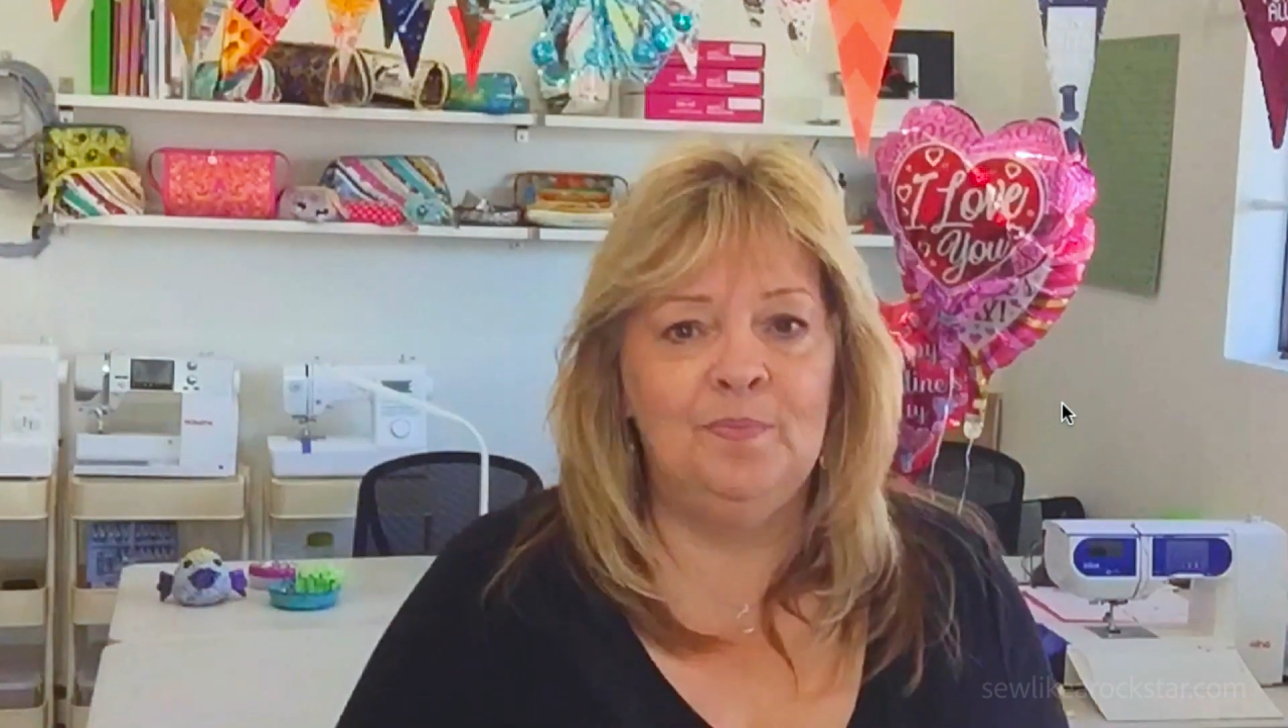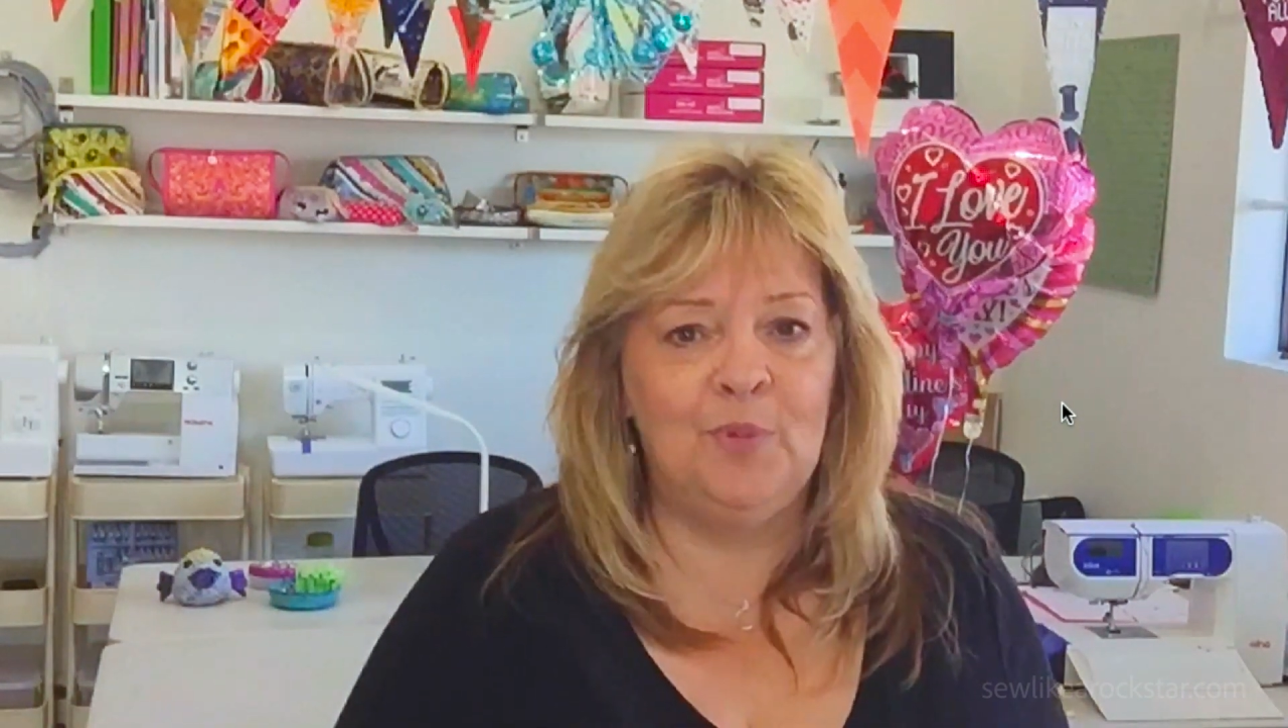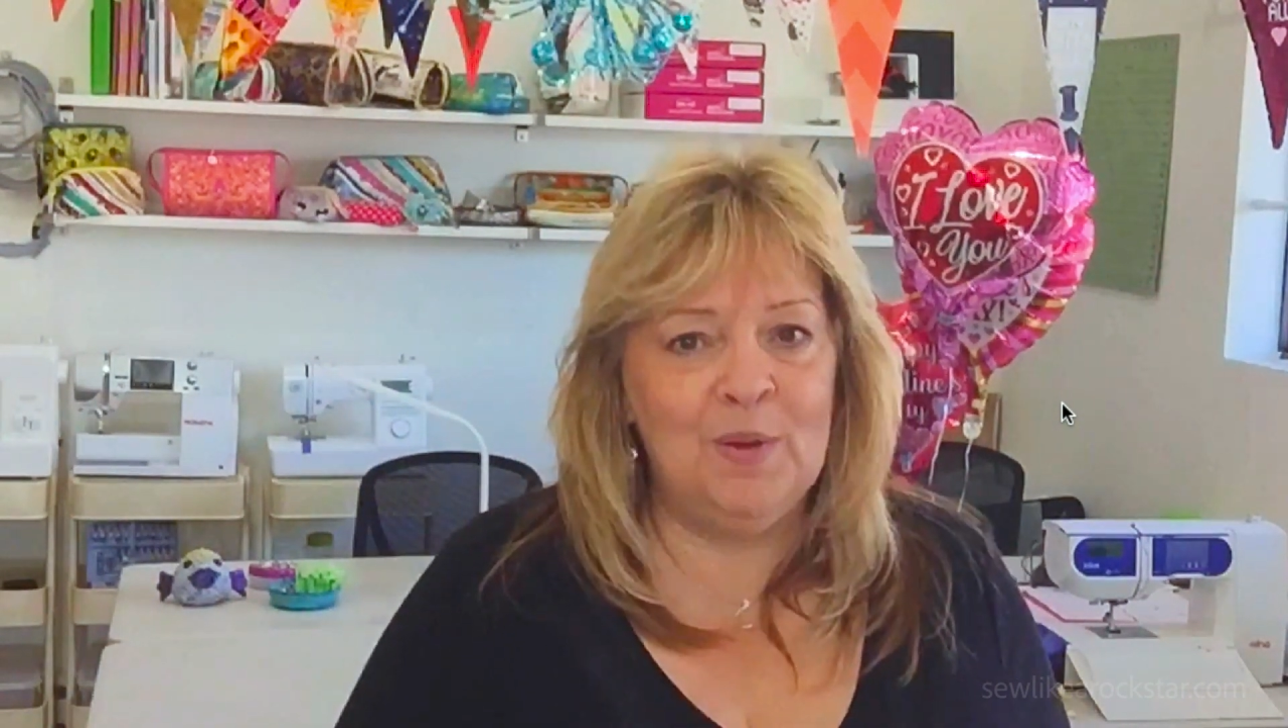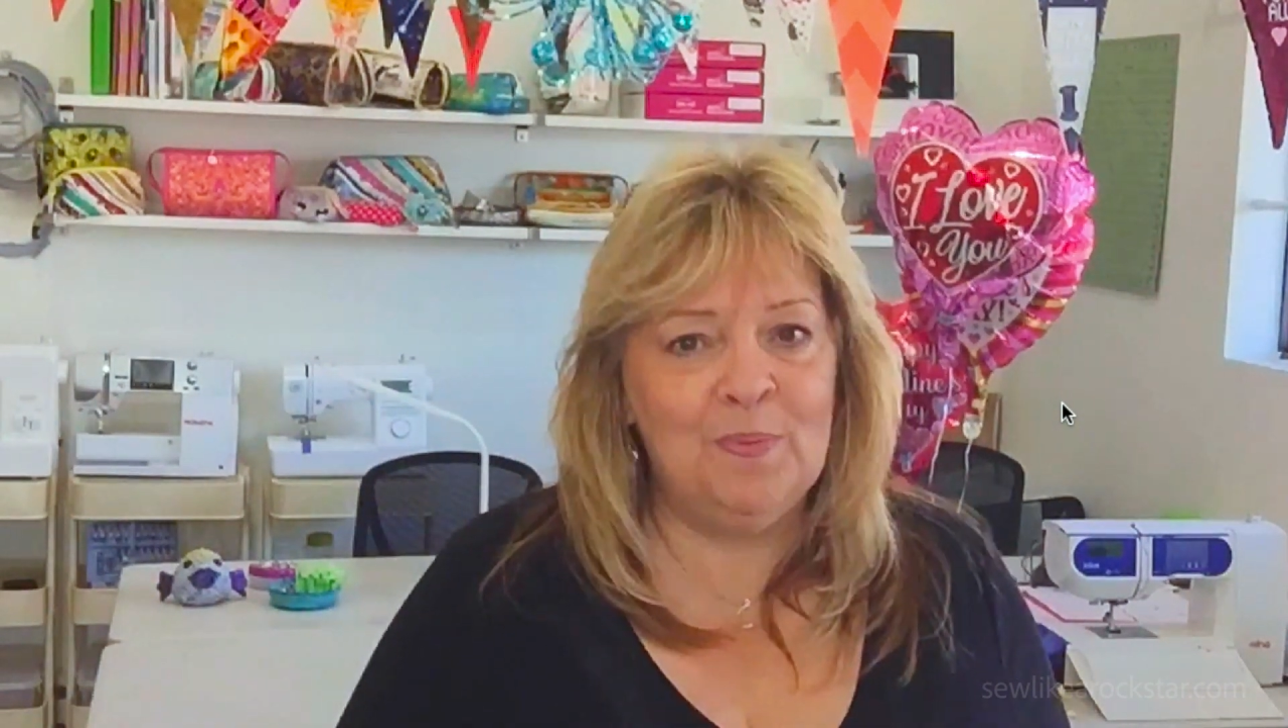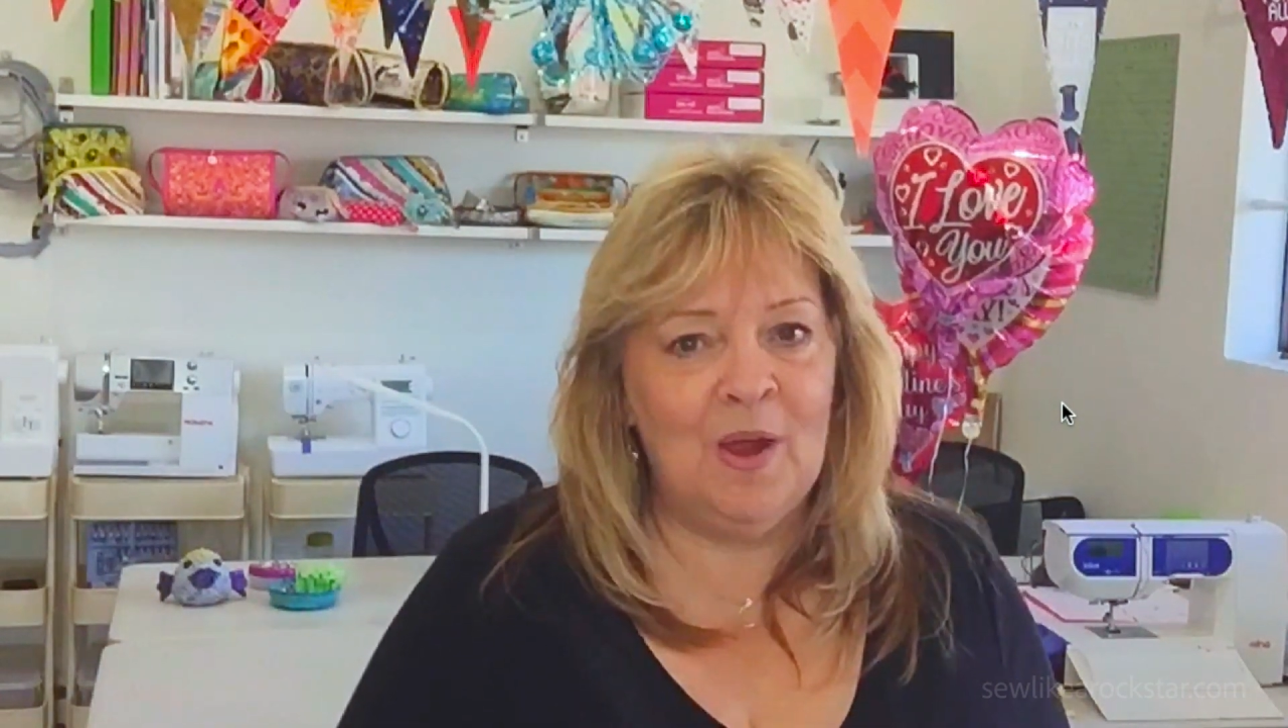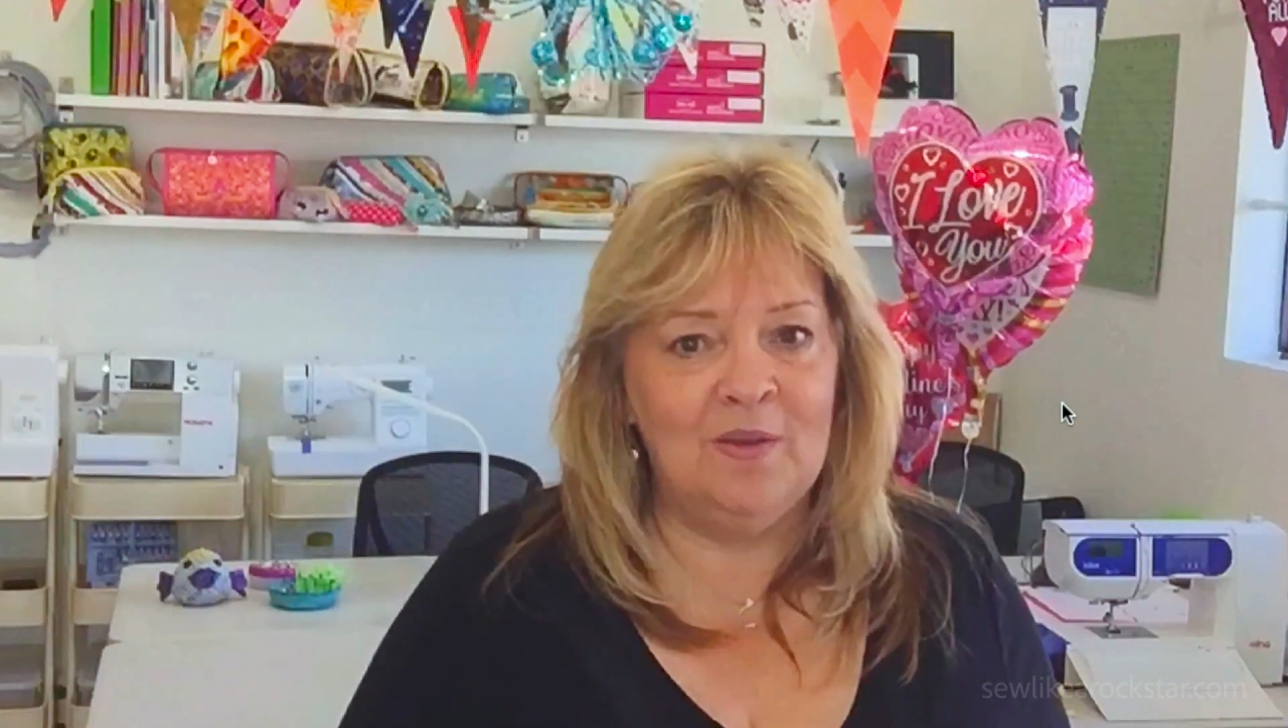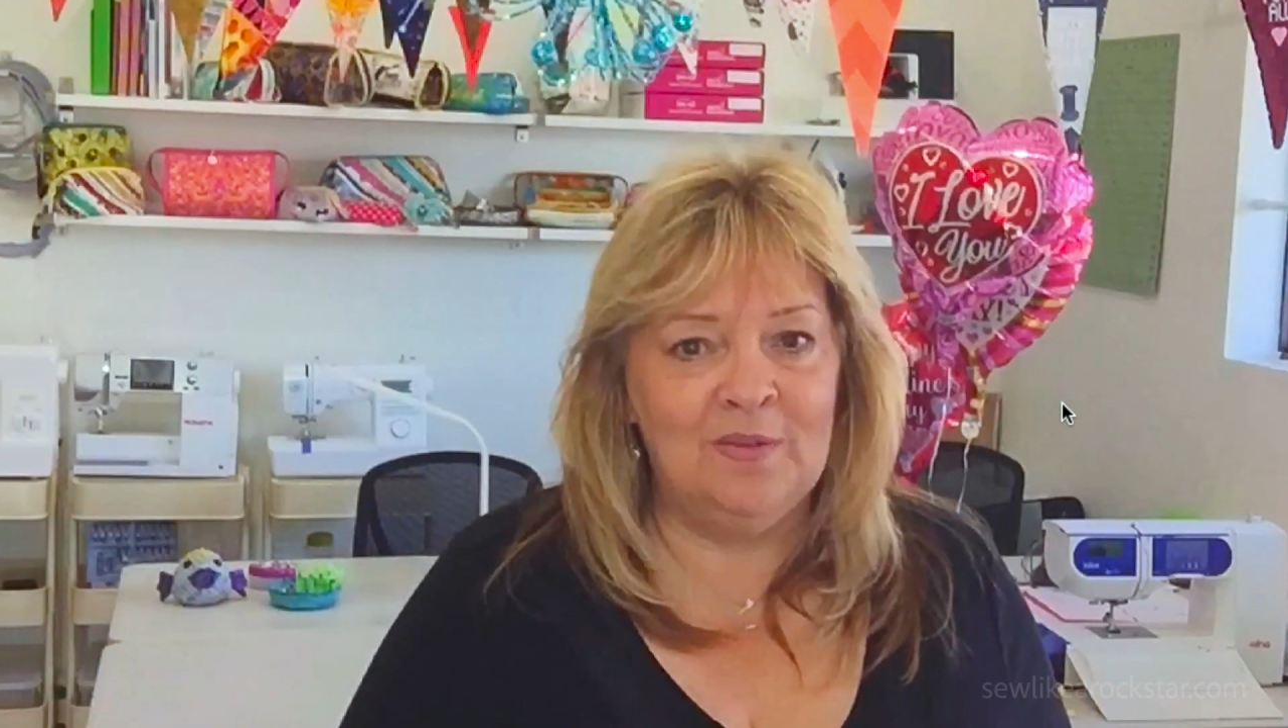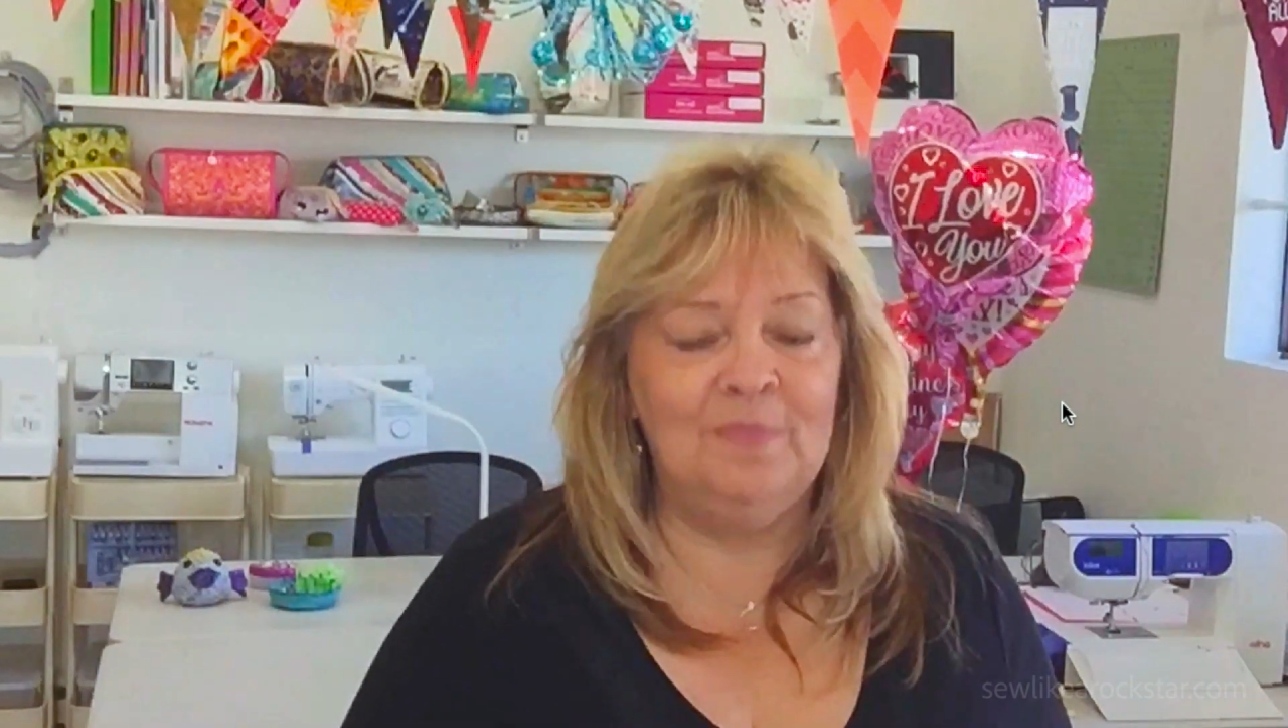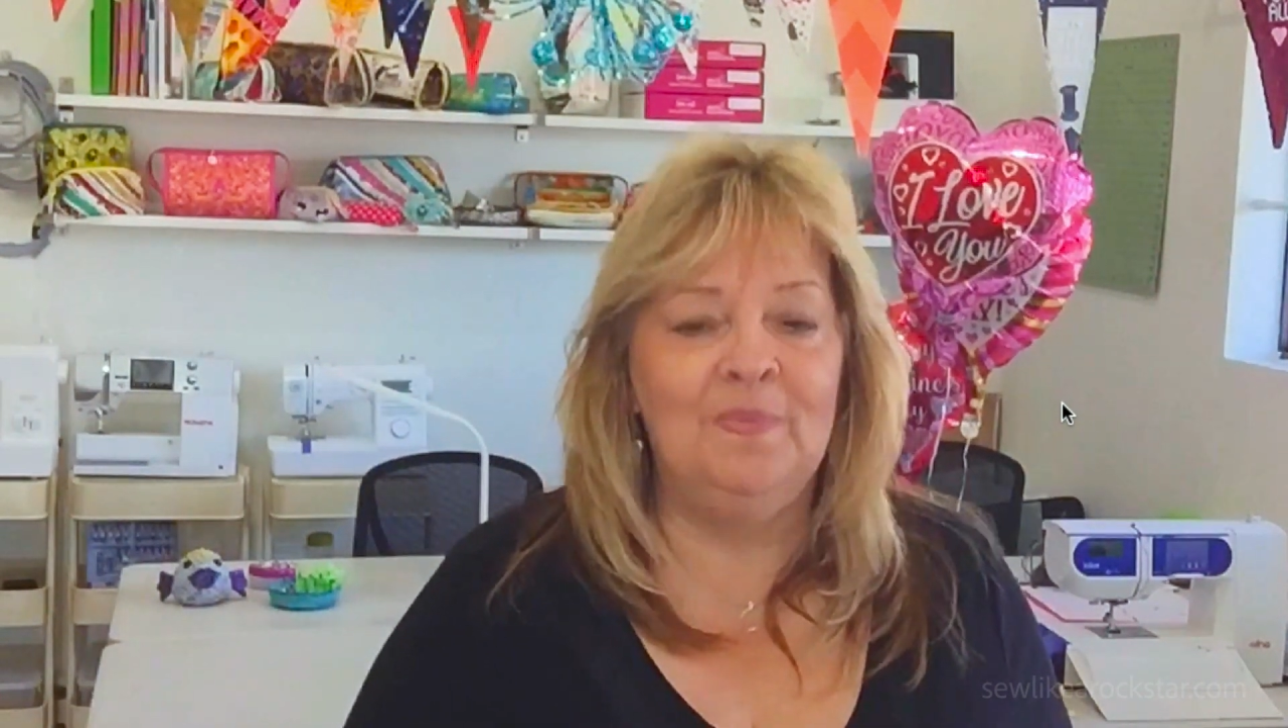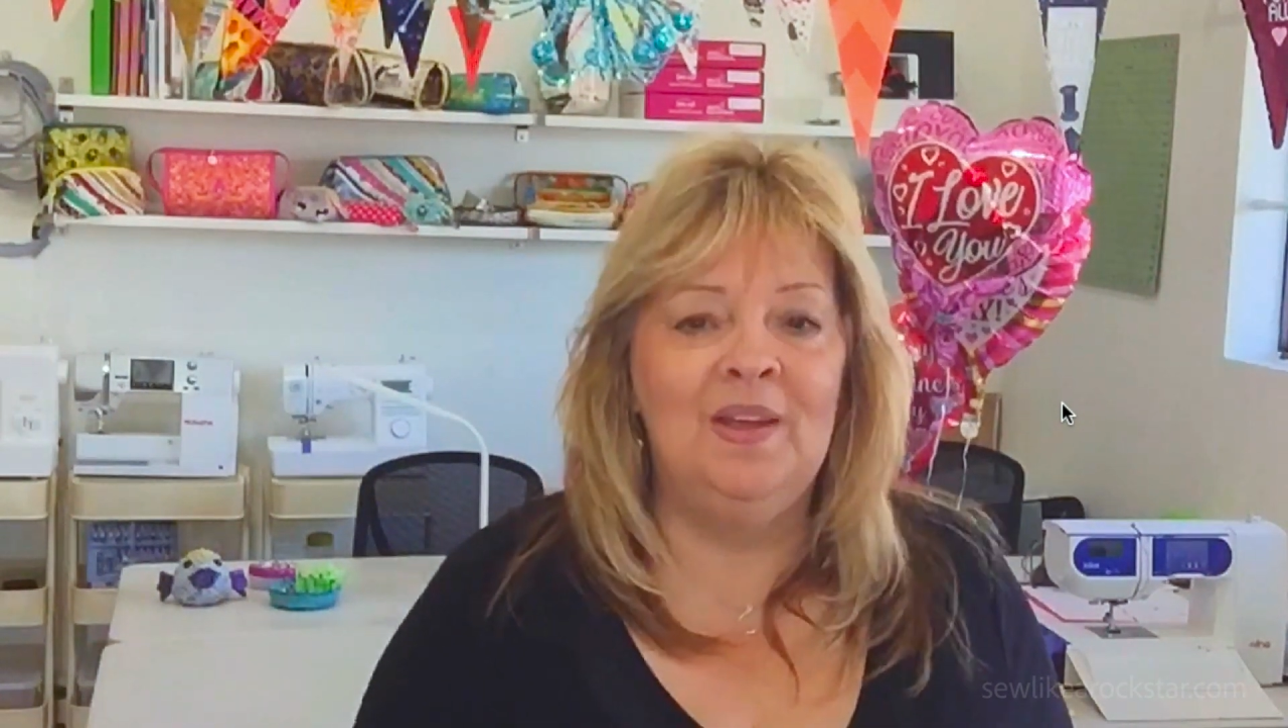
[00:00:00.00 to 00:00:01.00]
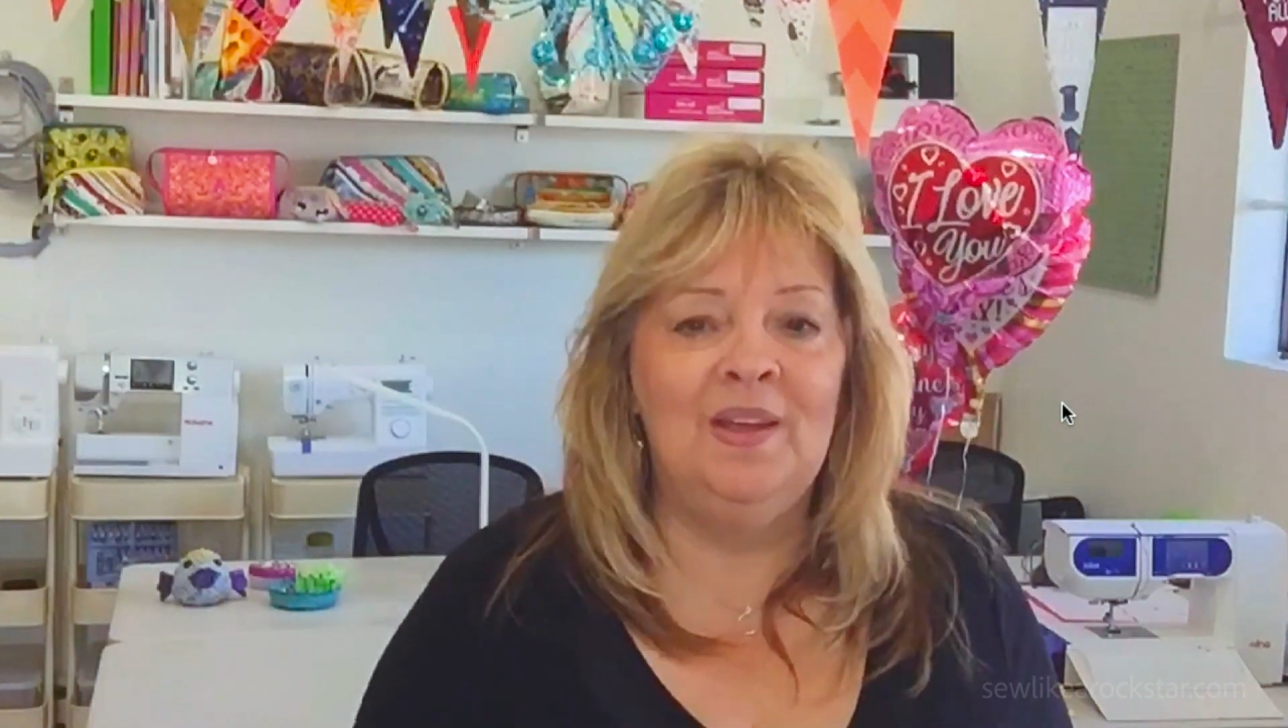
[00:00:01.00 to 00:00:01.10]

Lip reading: pretty proud of them,